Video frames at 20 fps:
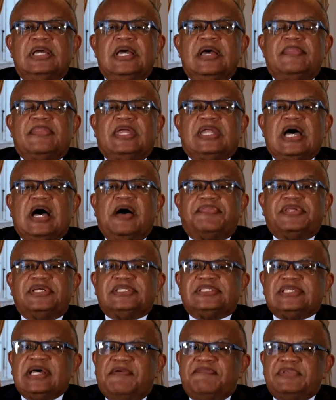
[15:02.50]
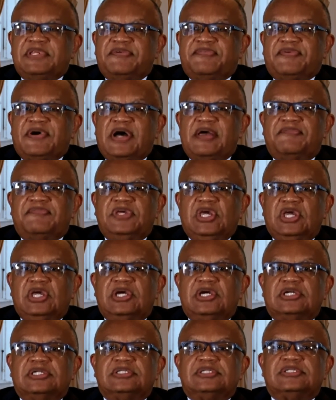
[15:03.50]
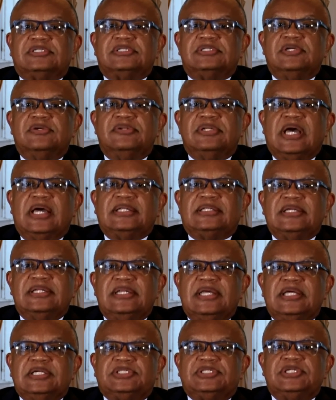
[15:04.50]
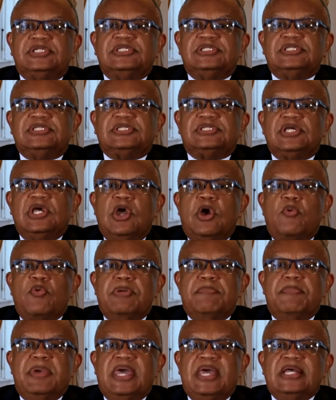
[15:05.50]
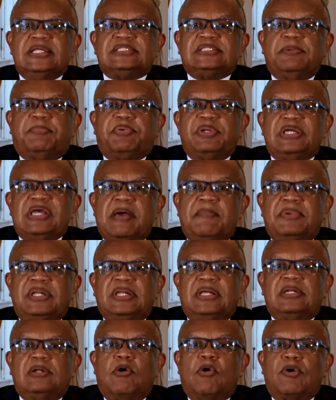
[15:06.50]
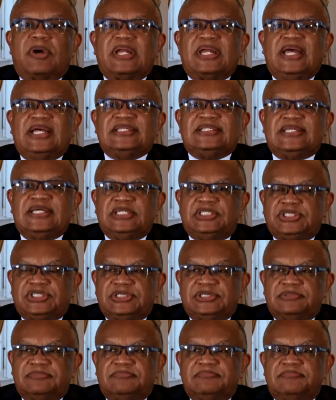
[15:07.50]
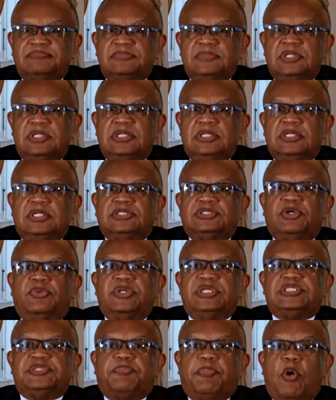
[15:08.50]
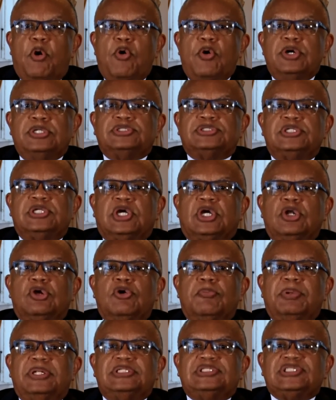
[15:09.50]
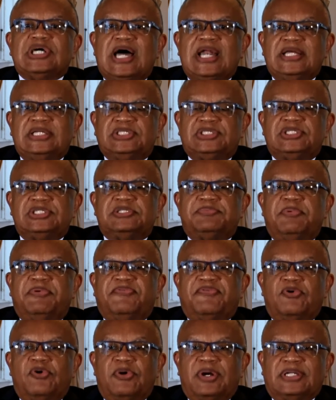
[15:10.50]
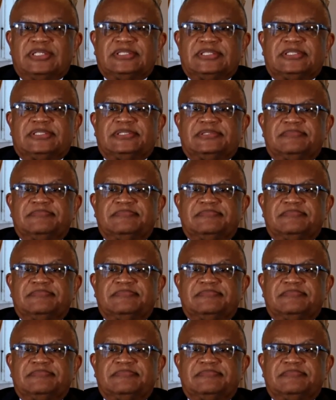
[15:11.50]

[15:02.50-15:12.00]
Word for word: that after 75 years, the United Nations remains the preeminent organization to respond to the global challenges before us